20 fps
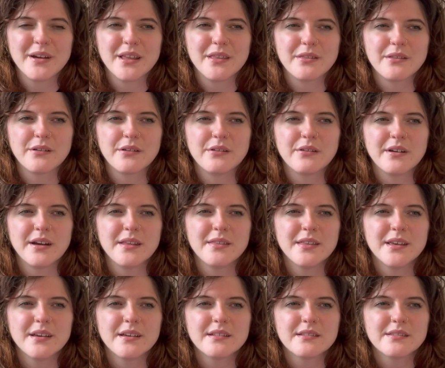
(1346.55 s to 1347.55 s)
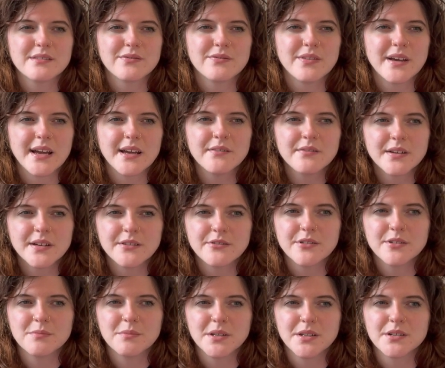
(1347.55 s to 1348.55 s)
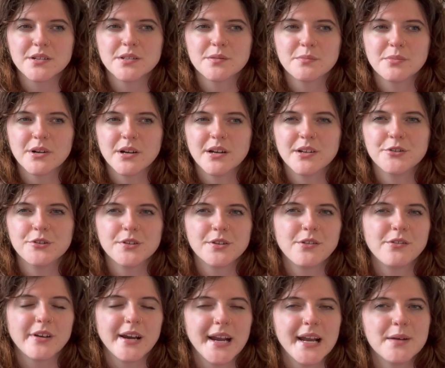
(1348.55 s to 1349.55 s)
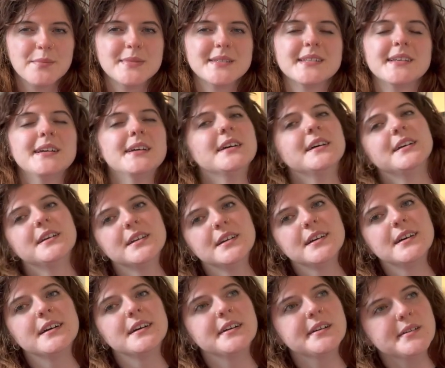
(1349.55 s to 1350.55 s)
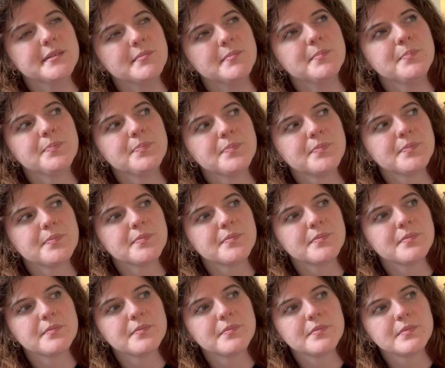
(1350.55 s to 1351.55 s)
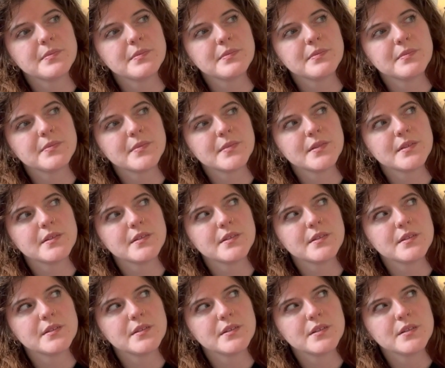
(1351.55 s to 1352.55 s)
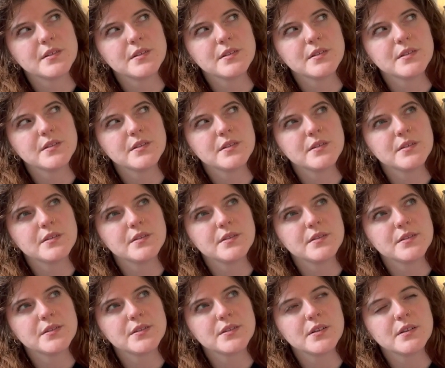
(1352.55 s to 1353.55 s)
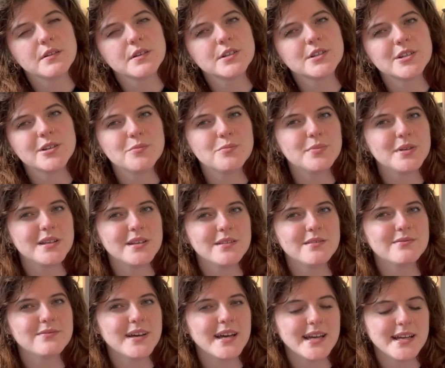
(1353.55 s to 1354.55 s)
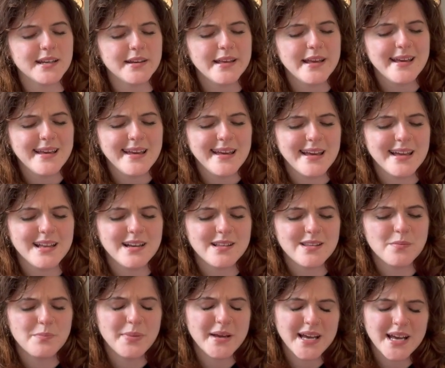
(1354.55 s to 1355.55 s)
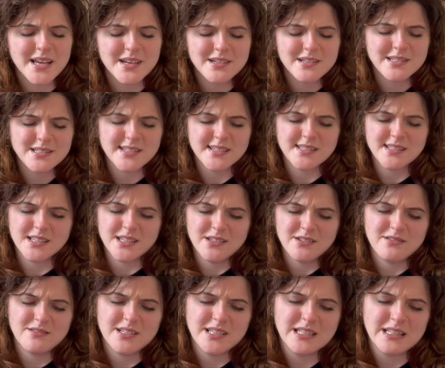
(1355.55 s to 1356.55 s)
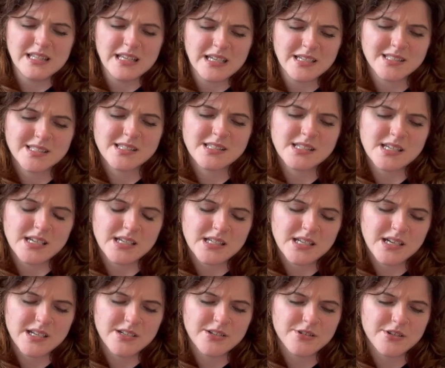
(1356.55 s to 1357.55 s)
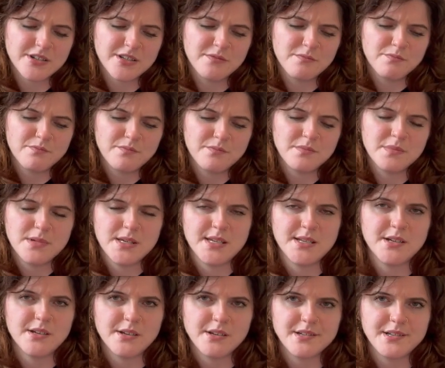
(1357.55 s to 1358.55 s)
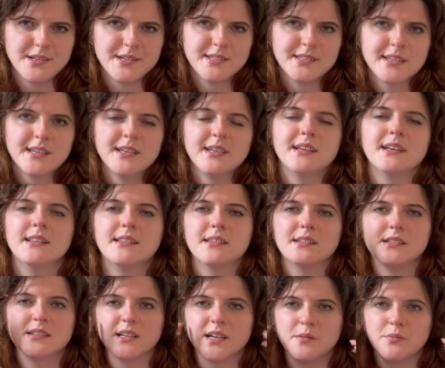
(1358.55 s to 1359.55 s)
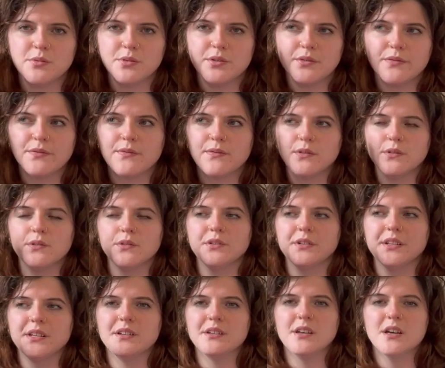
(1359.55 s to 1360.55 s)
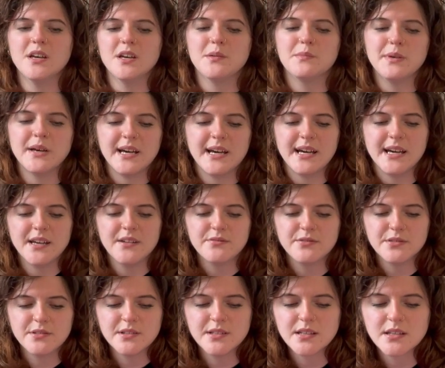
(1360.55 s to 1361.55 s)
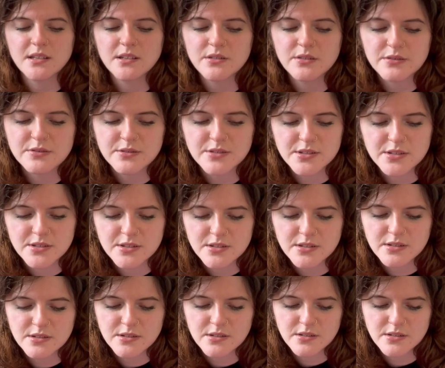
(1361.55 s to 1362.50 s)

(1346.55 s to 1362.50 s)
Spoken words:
though. I think it's 500 meters per 100 grams. So it should be fine. And the pattern says that you need like 600 meters. It's a double folded, but I've only used